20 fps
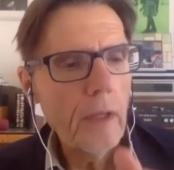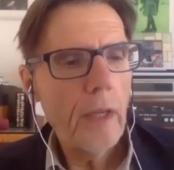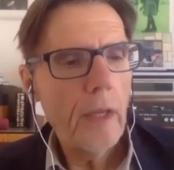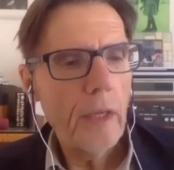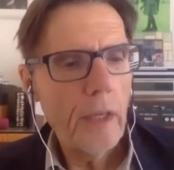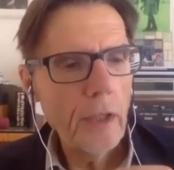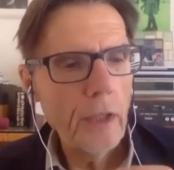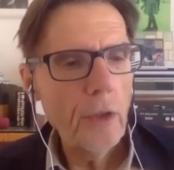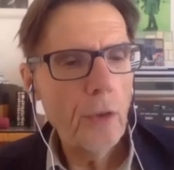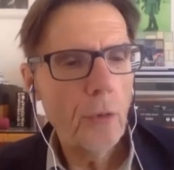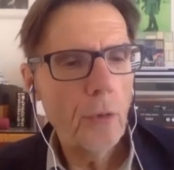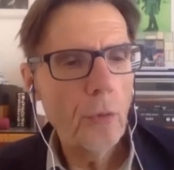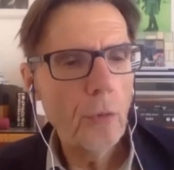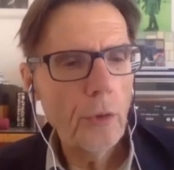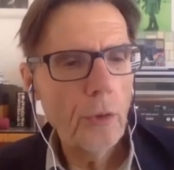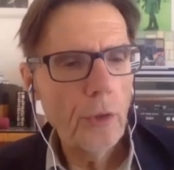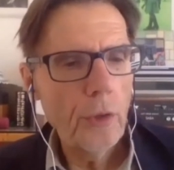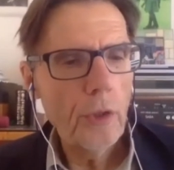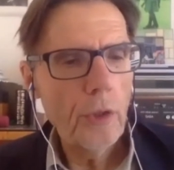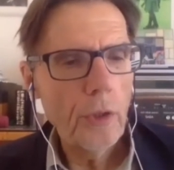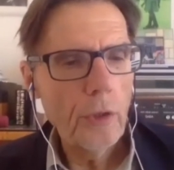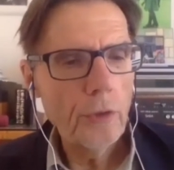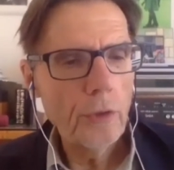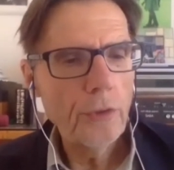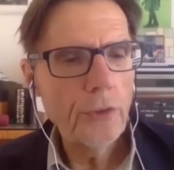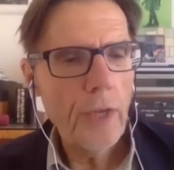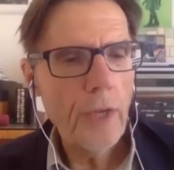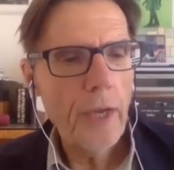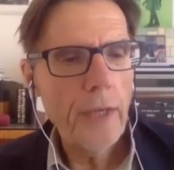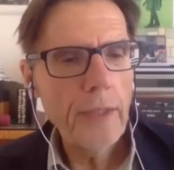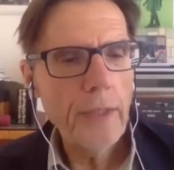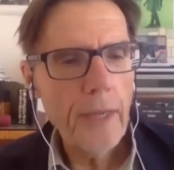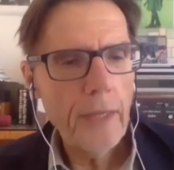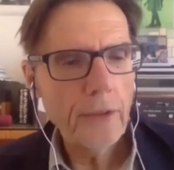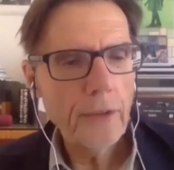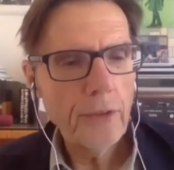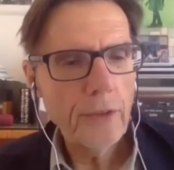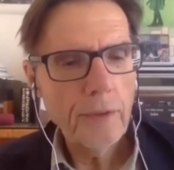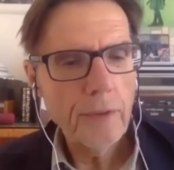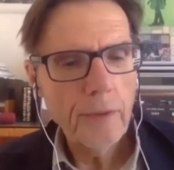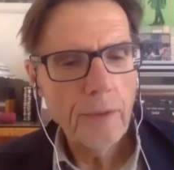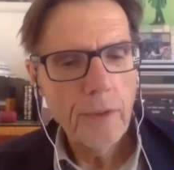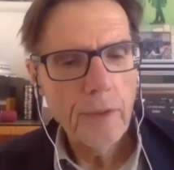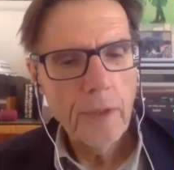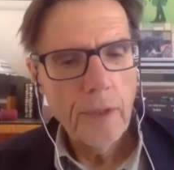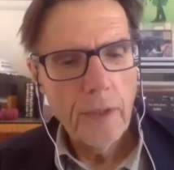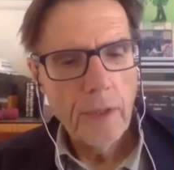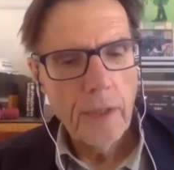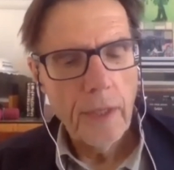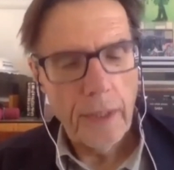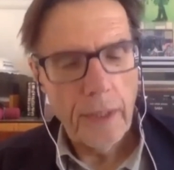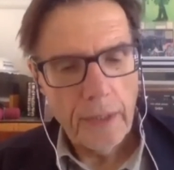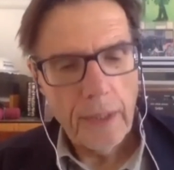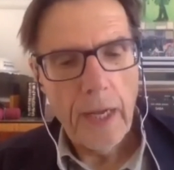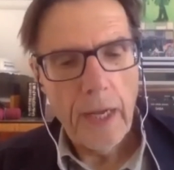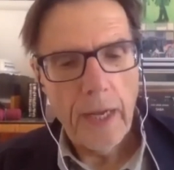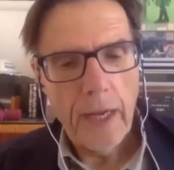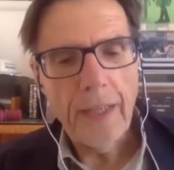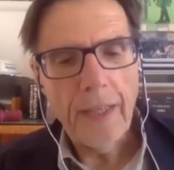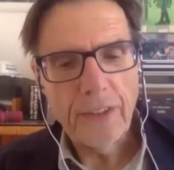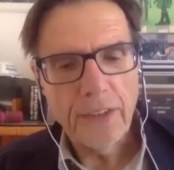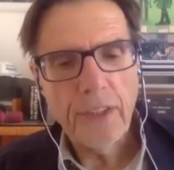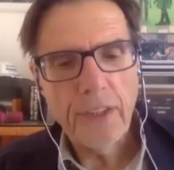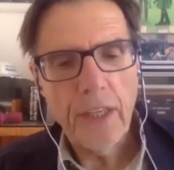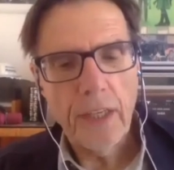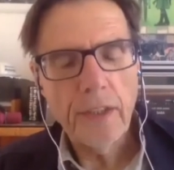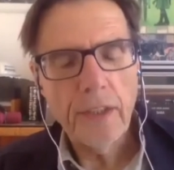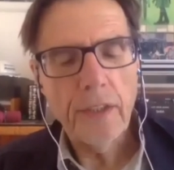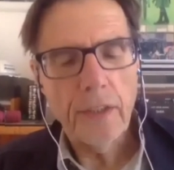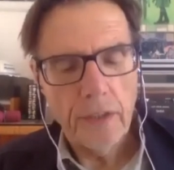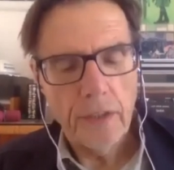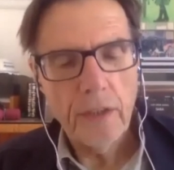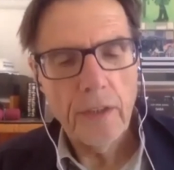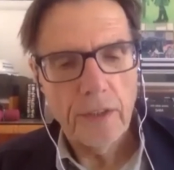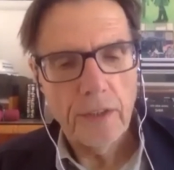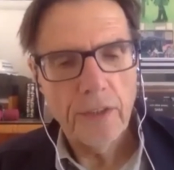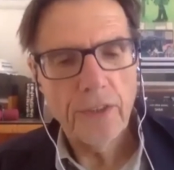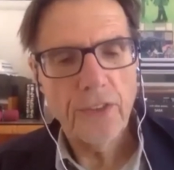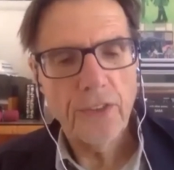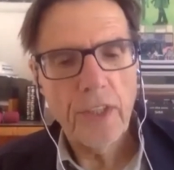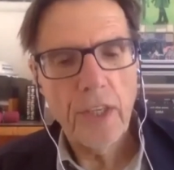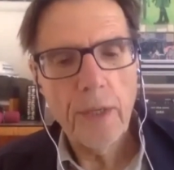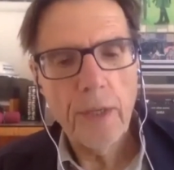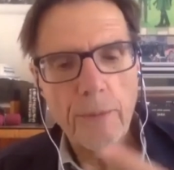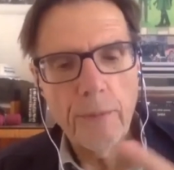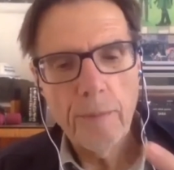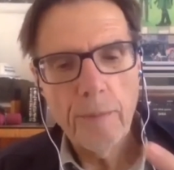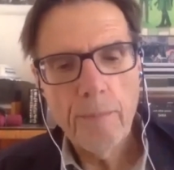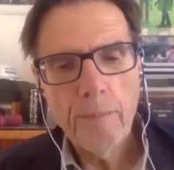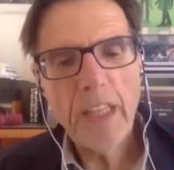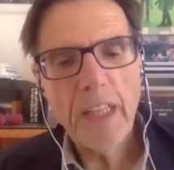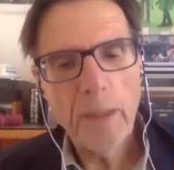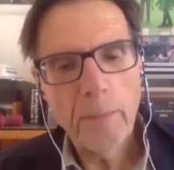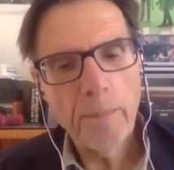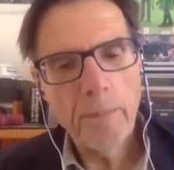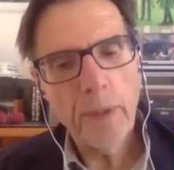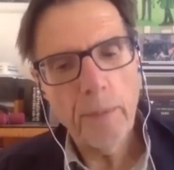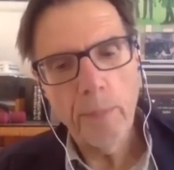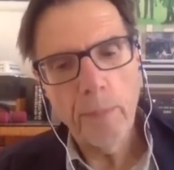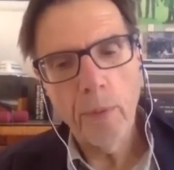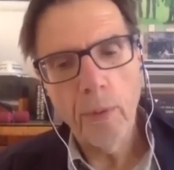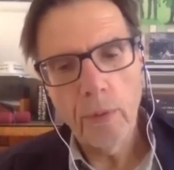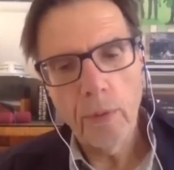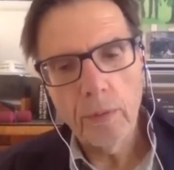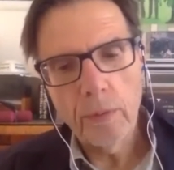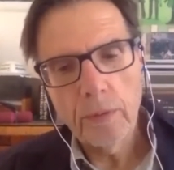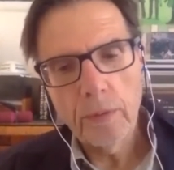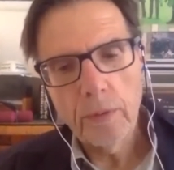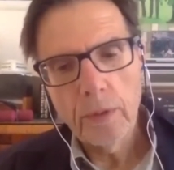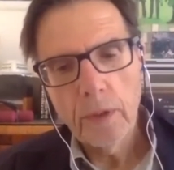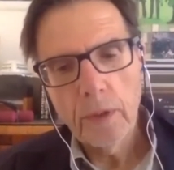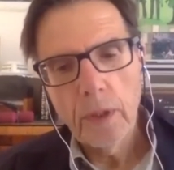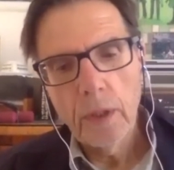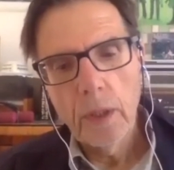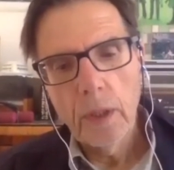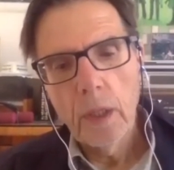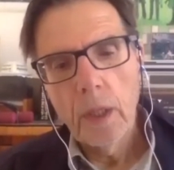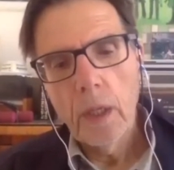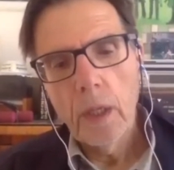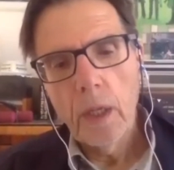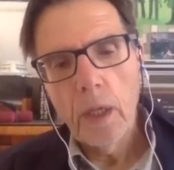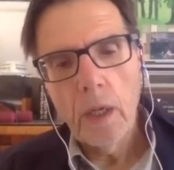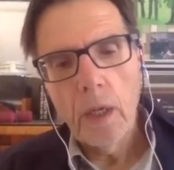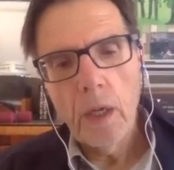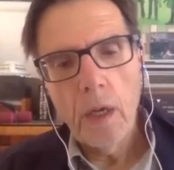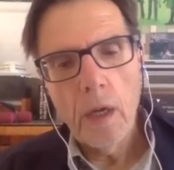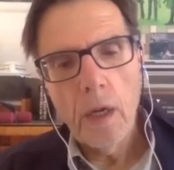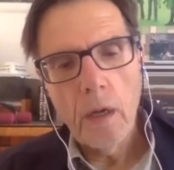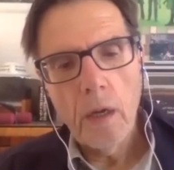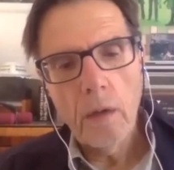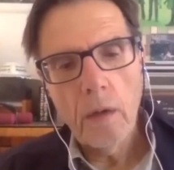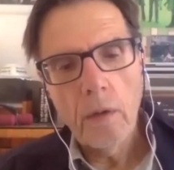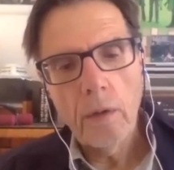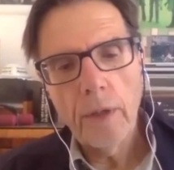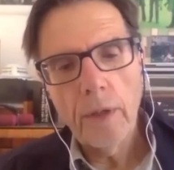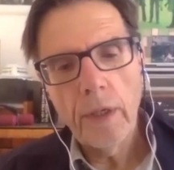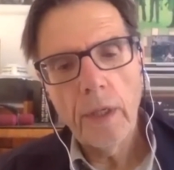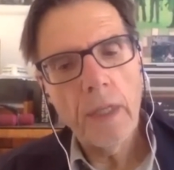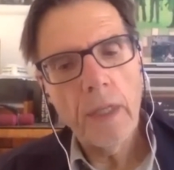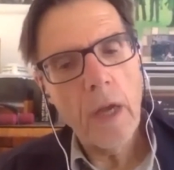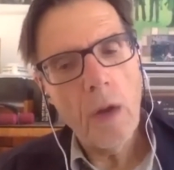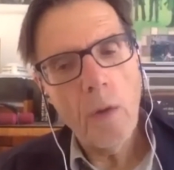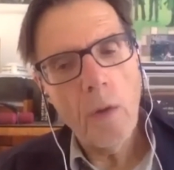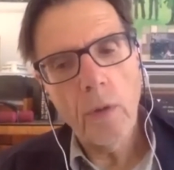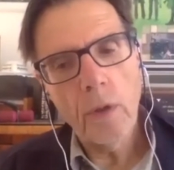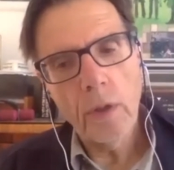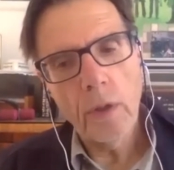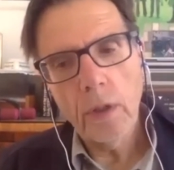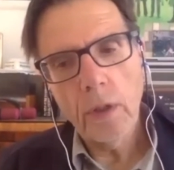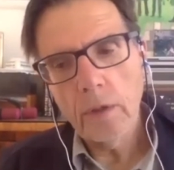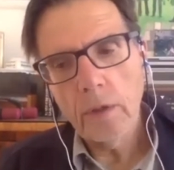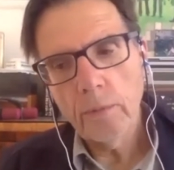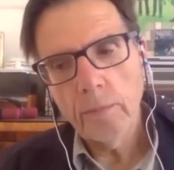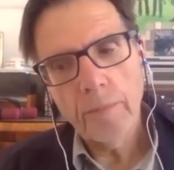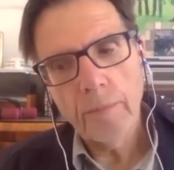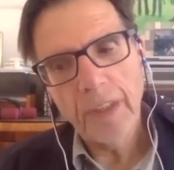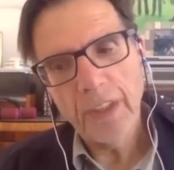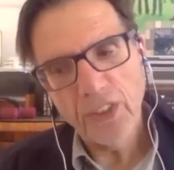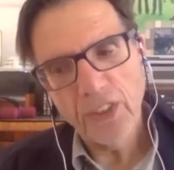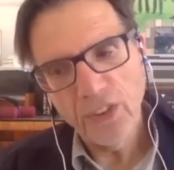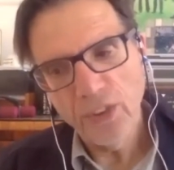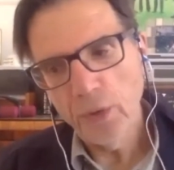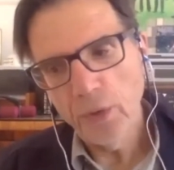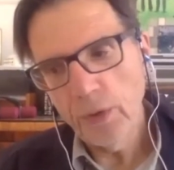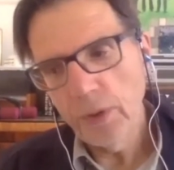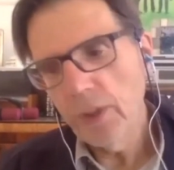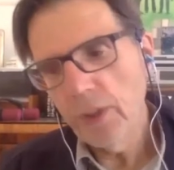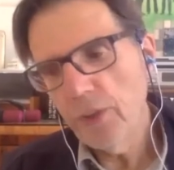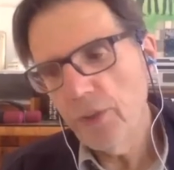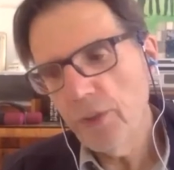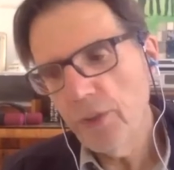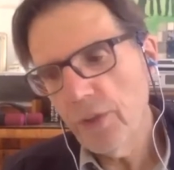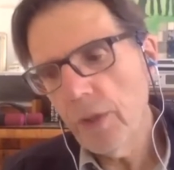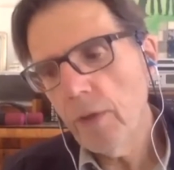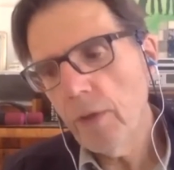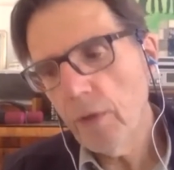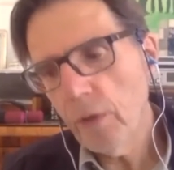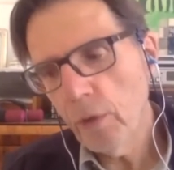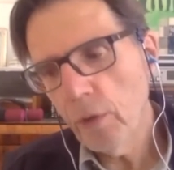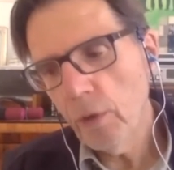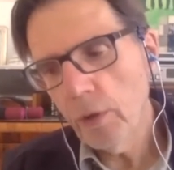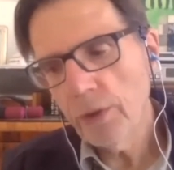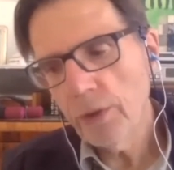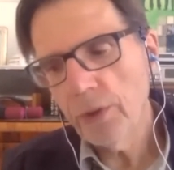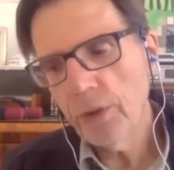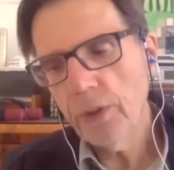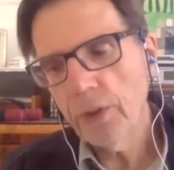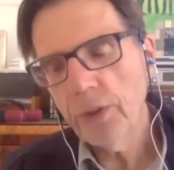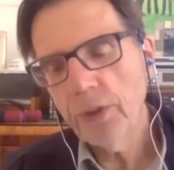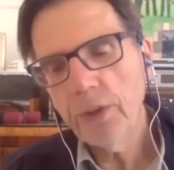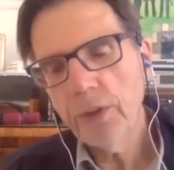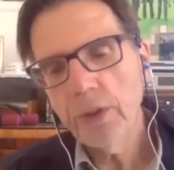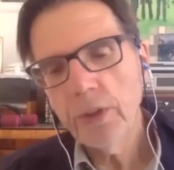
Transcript: you say that, and I say the same. Many people many students in our courses